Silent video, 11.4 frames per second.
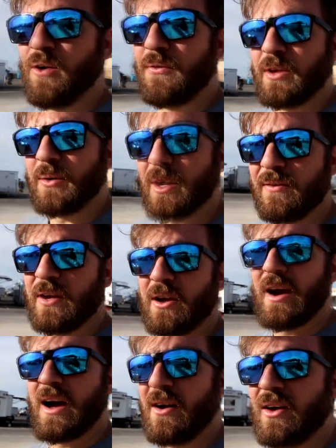hopefully we're gonna
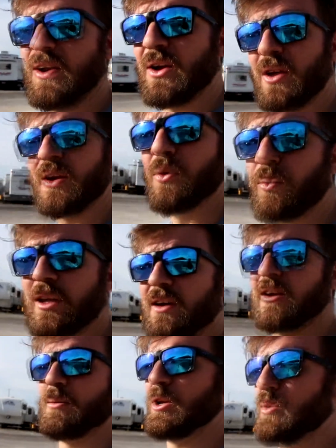figure out when they're
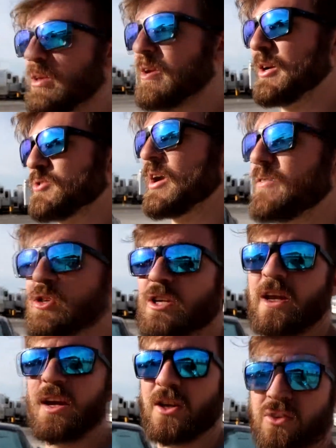gonna be doing their next driver
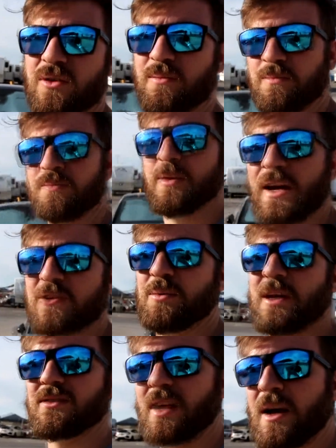change or next
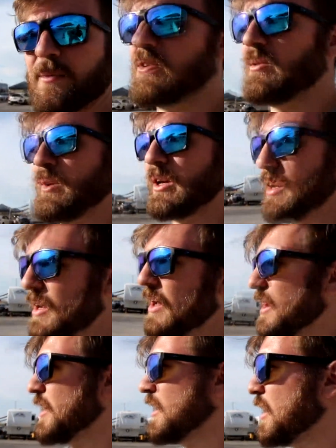pit stop, because then we can
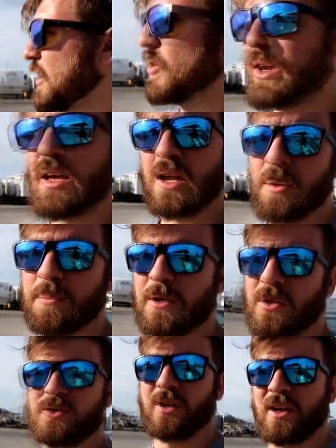uh, get an up
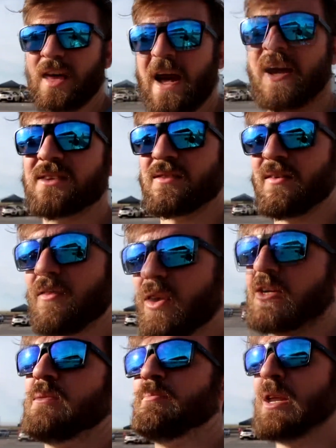close look at that, because I've never
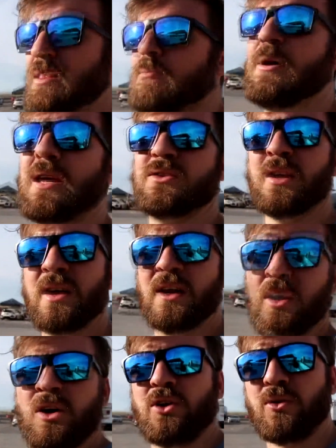actually been in the pits
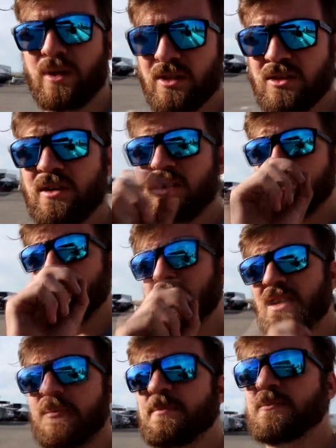during a serious pit
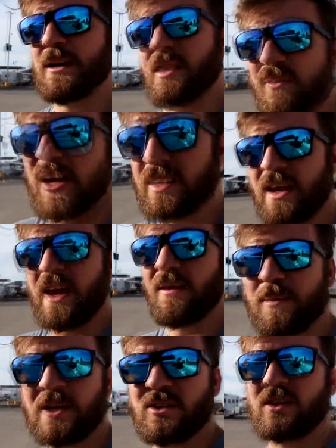stop, despite the fact I have
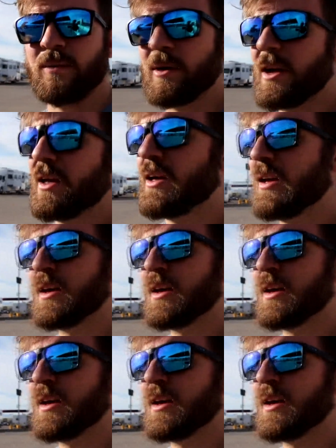been to some